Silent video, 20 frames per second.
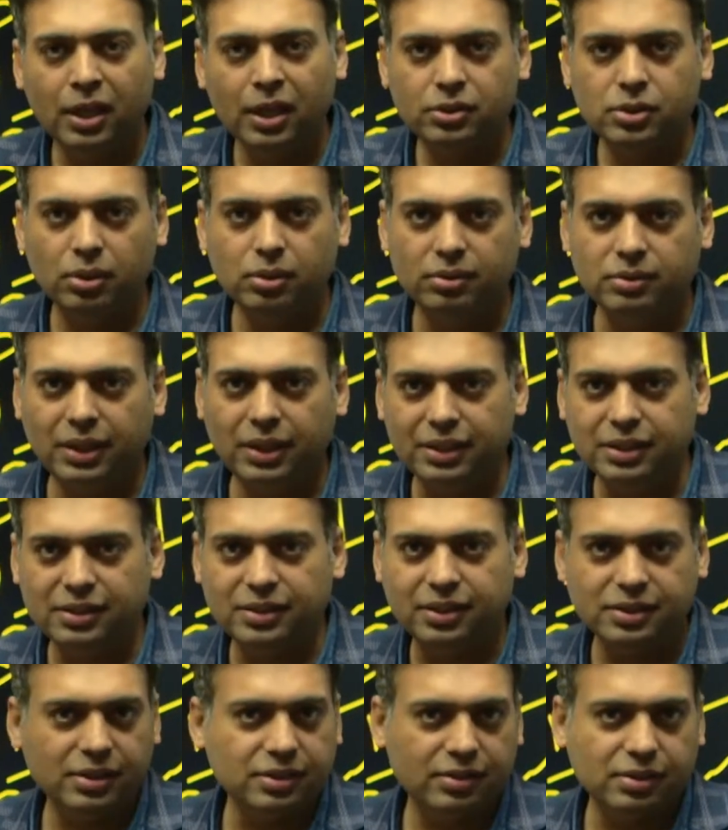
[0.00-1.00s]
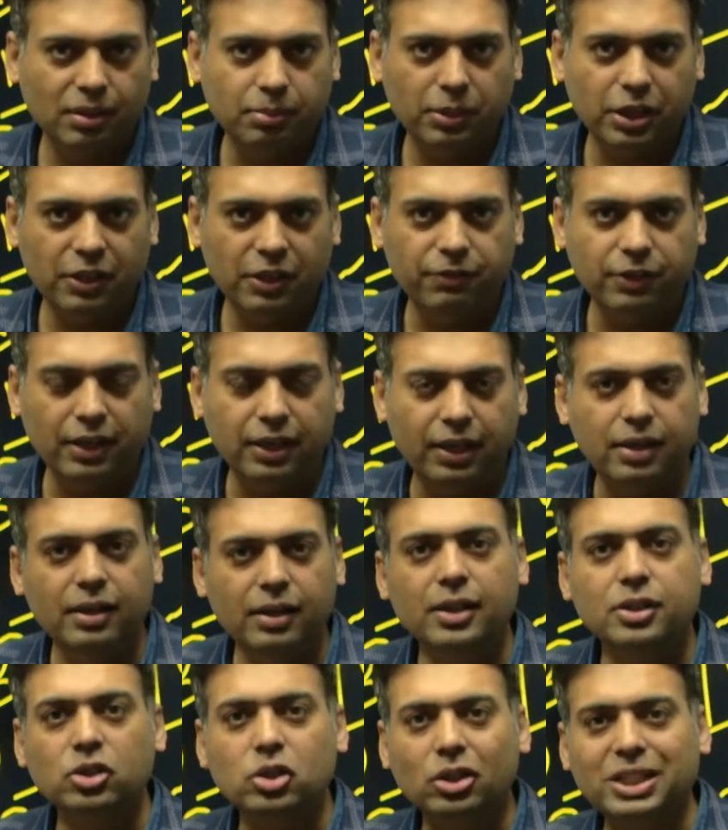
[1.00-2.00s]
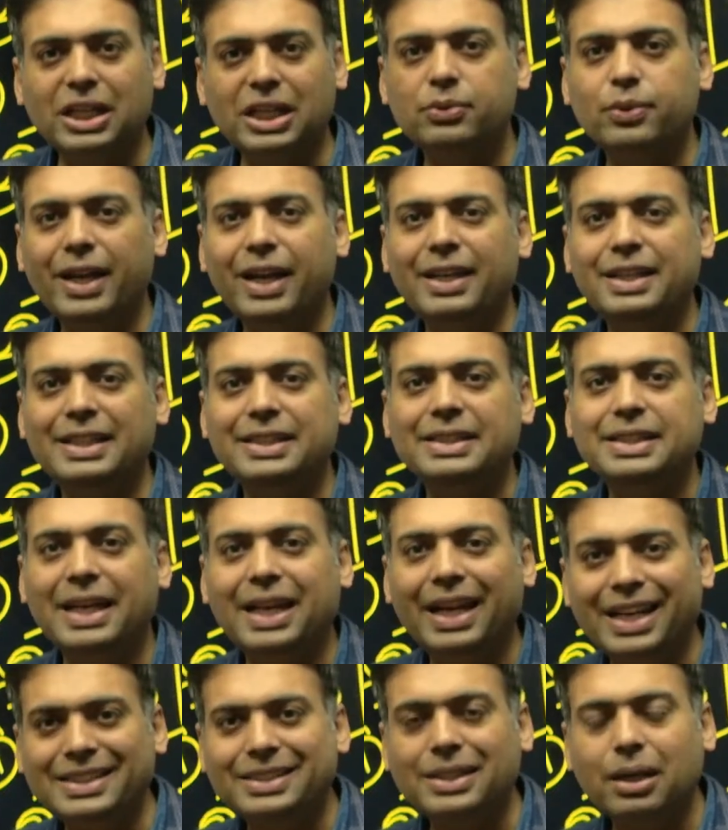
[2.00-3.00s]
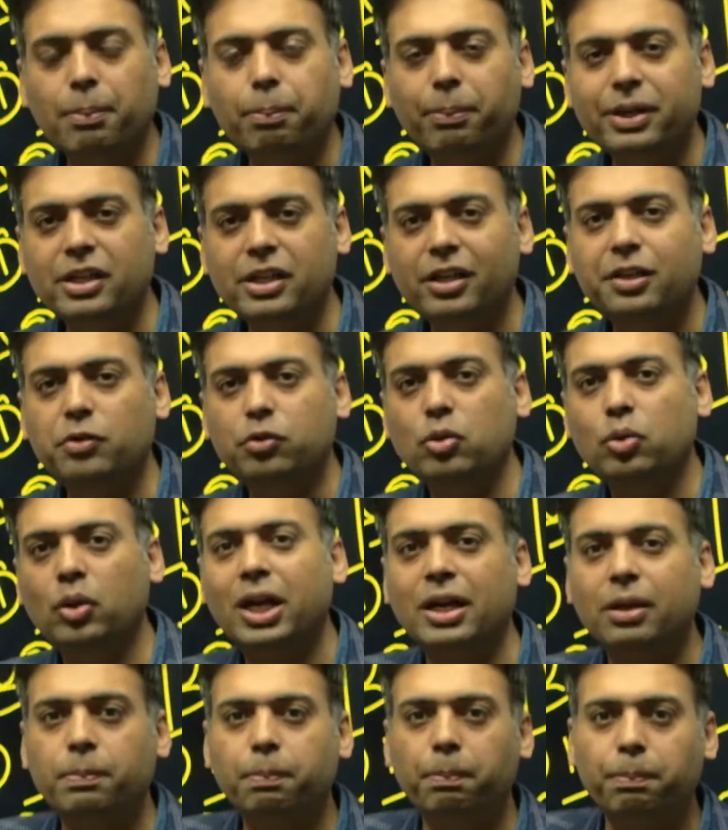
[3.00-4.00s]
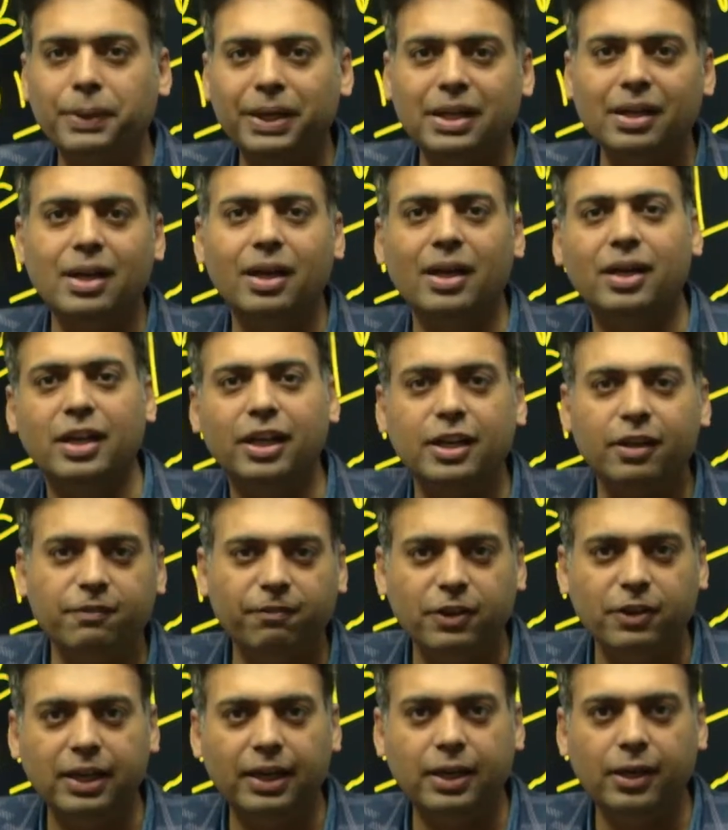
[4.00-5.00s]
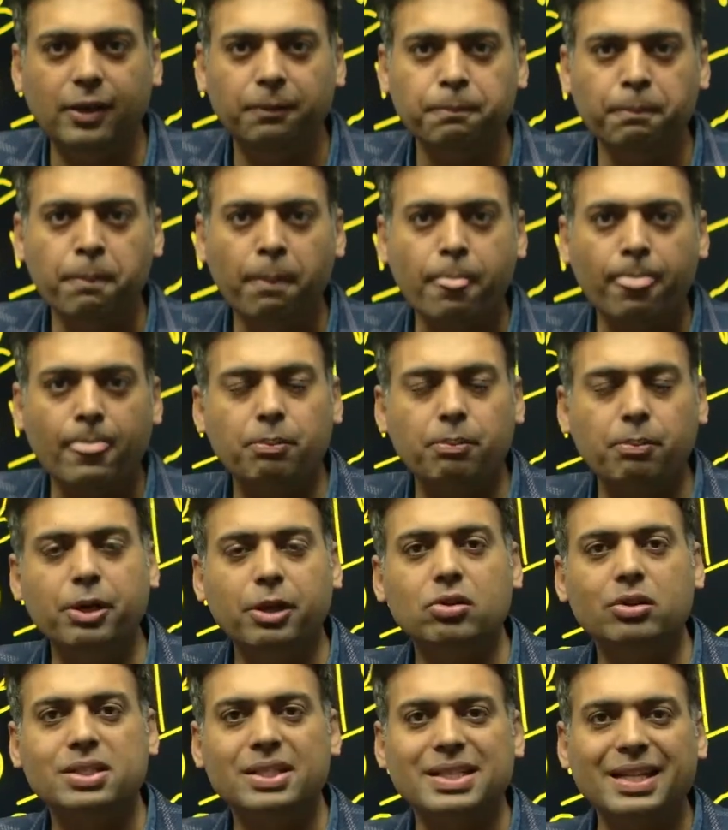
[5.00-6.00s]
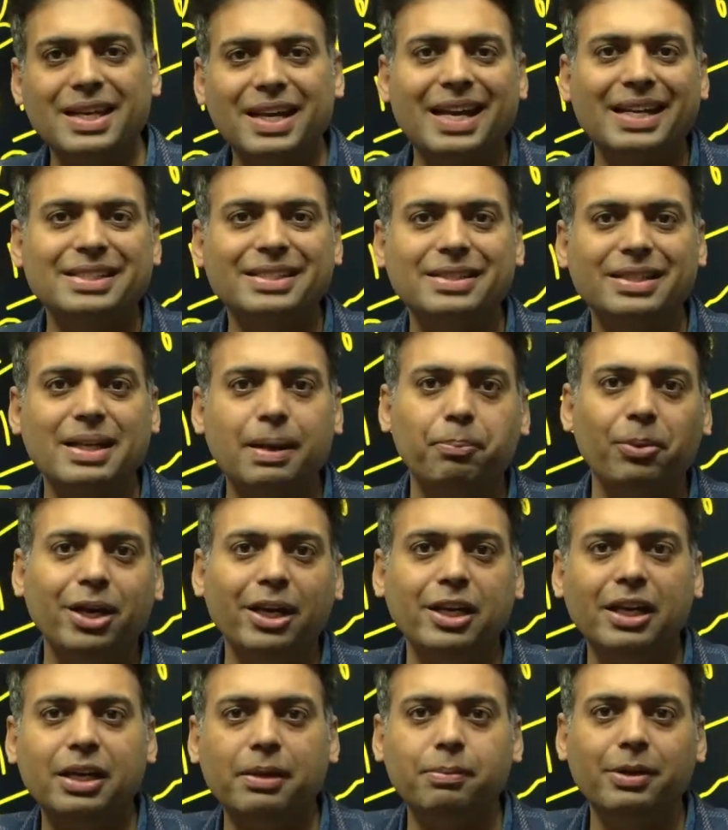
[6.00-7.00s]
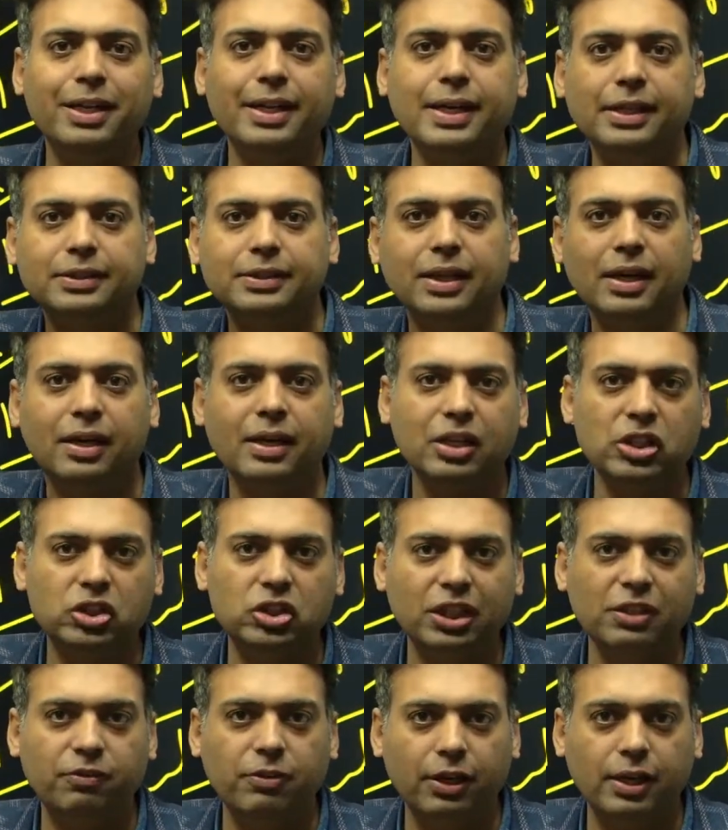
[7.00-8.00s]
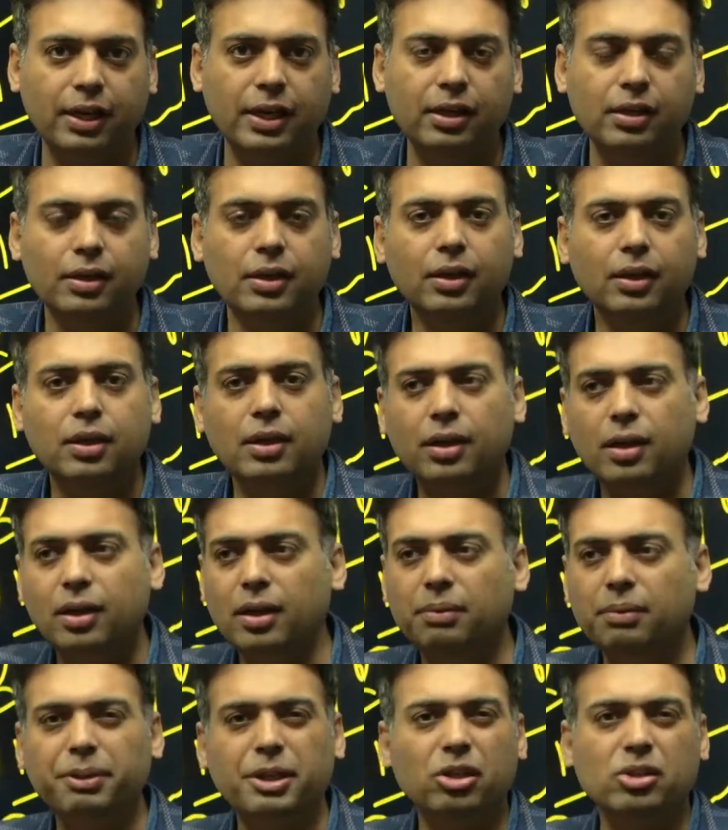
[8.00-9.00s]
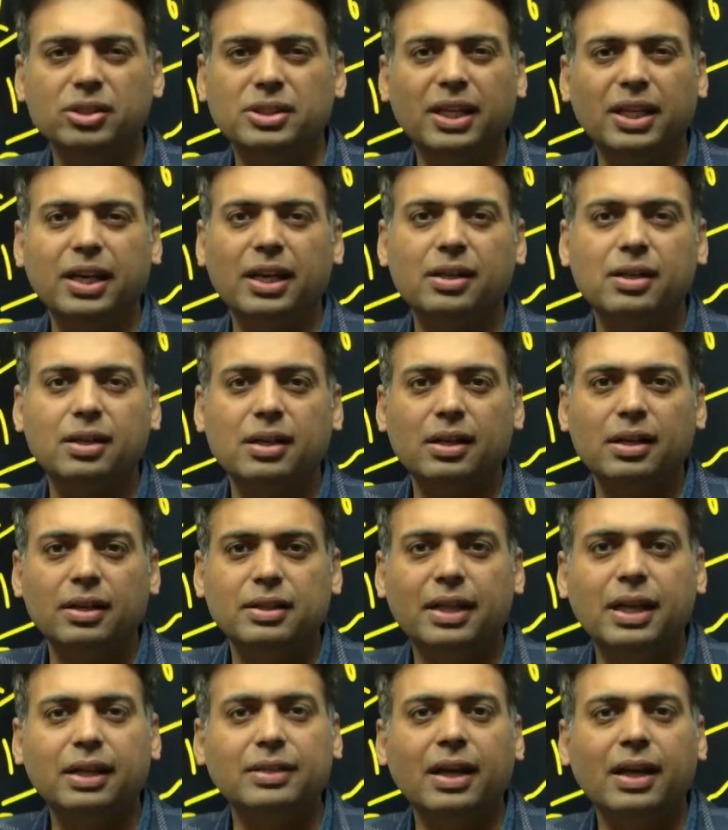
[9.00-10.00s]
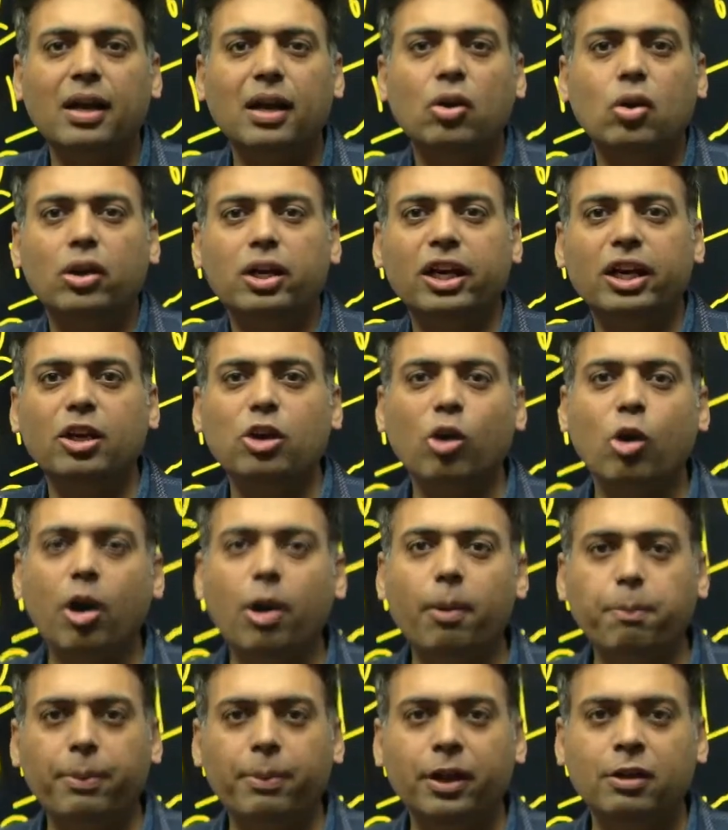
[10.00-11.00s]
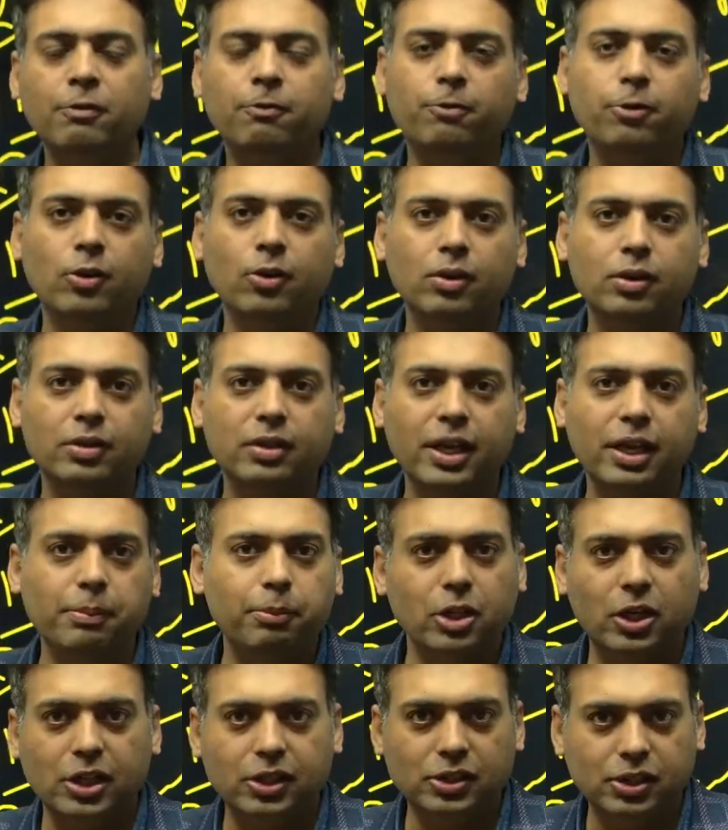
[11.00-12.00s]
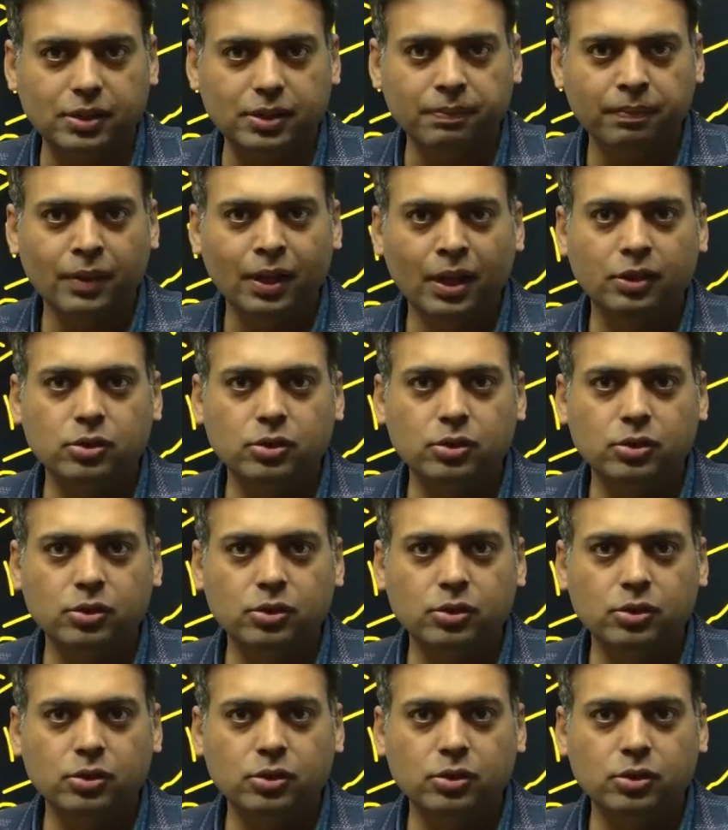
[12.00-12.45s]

So that is the system in Finland. So that's why it is less competitive to get PR in Finland, because less temporary immigrants are reaching Finland, because they are not really open for the immigration.